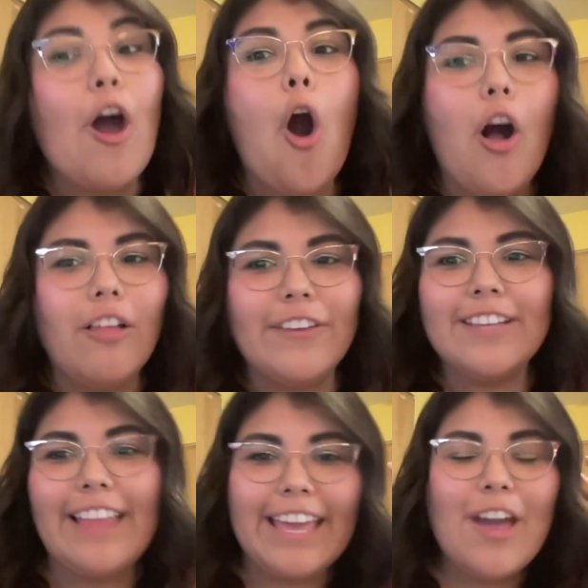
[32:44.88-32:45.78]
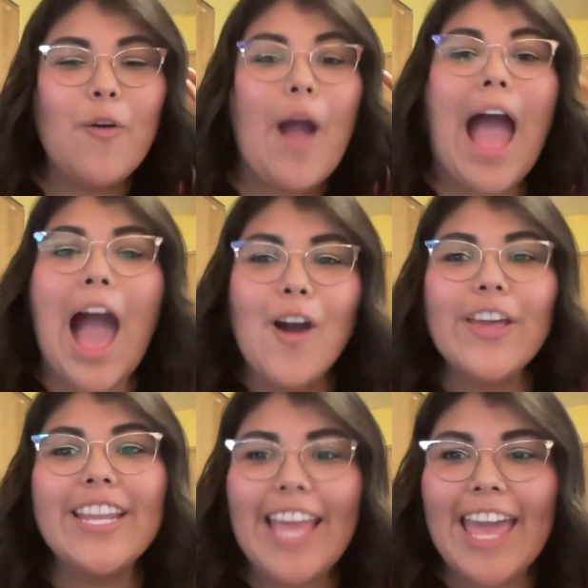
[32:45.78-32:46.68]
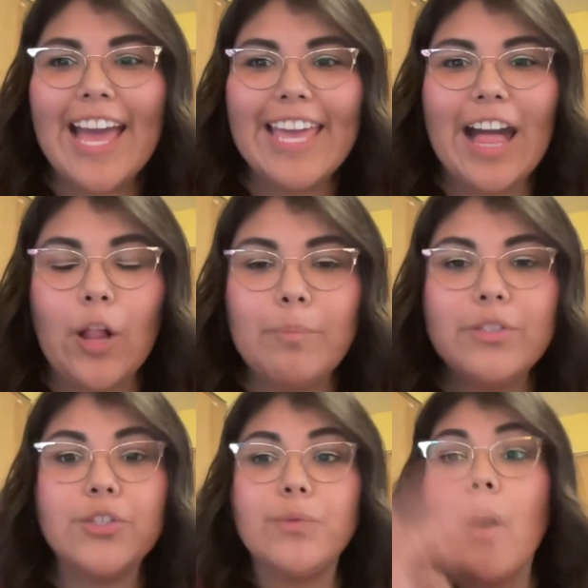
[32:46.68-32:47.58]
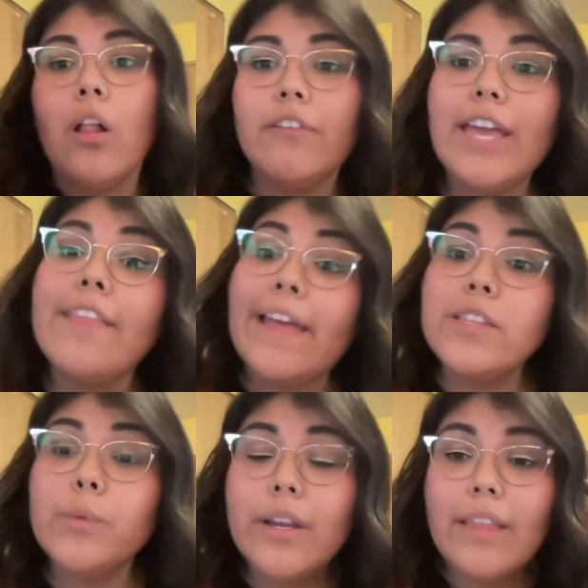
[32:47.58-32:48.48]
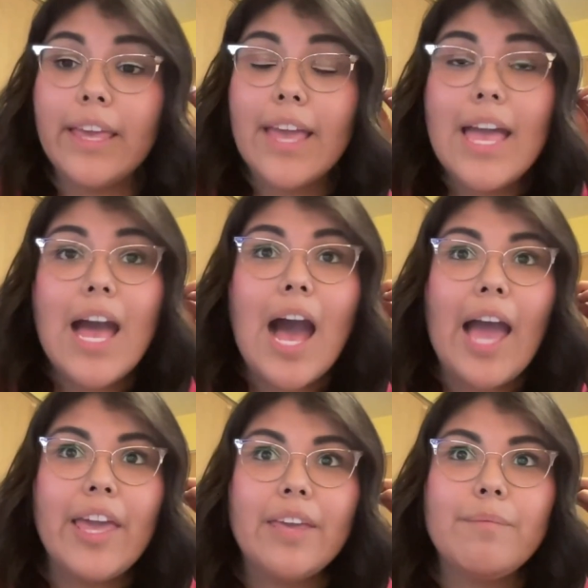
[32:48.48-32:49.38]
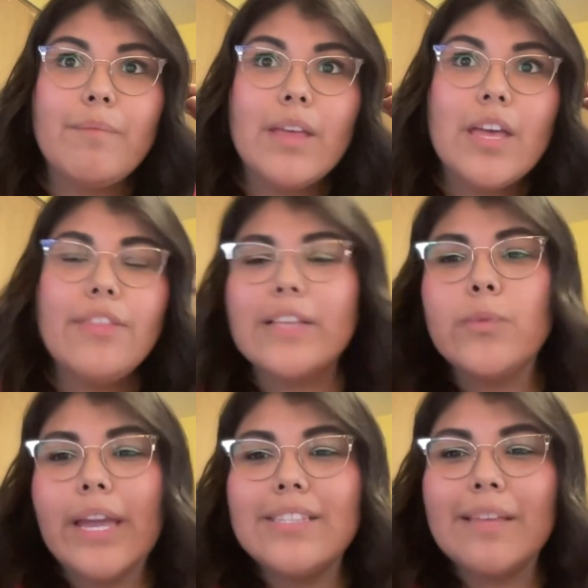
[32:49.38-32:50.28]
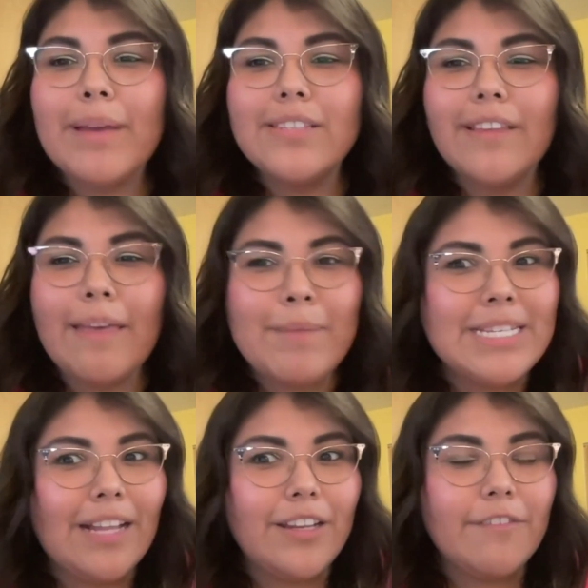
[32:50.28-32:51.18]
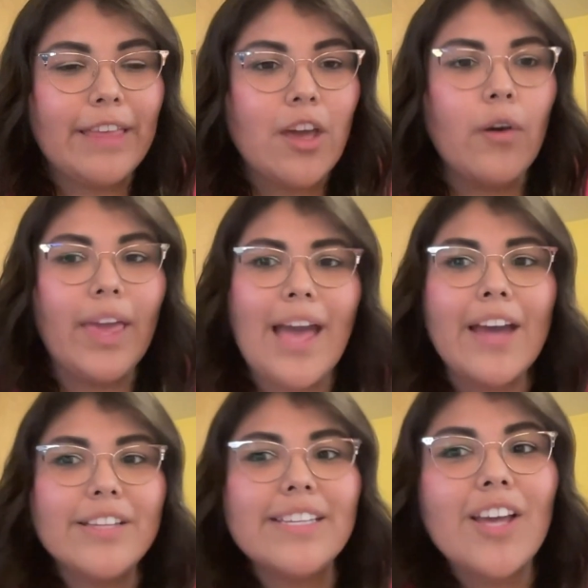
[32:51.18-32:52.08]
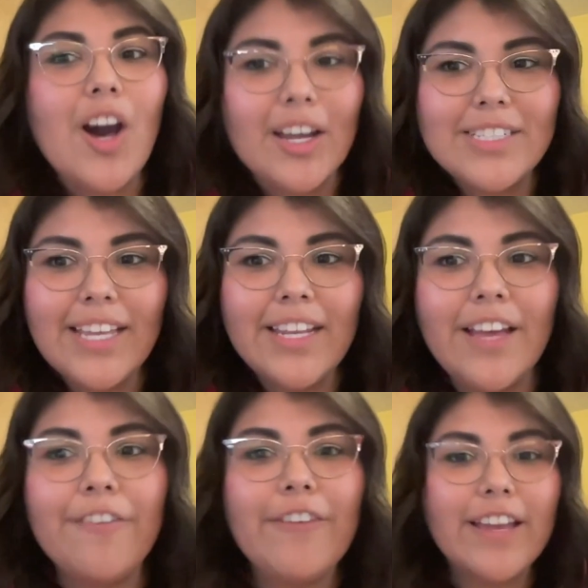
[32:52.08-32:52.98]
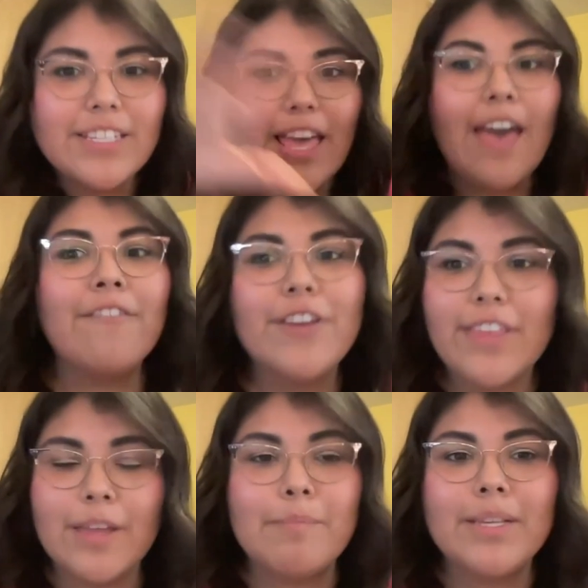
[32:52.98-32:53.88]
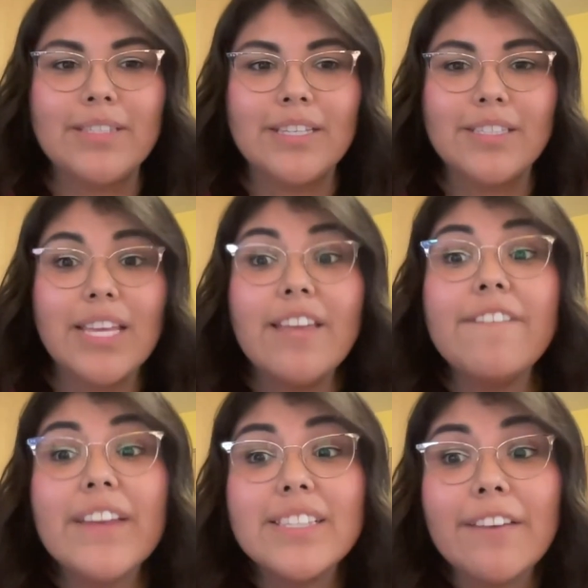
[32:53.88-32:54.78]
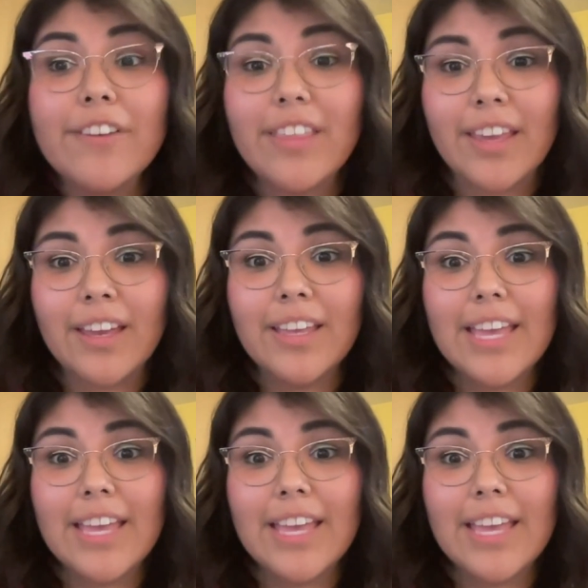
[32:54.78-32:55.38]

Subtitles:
all of it. Like, how can AI help do all of it? And I that's where I set myself that mentality of like, okay, how does content affect everything in business? It affects everything.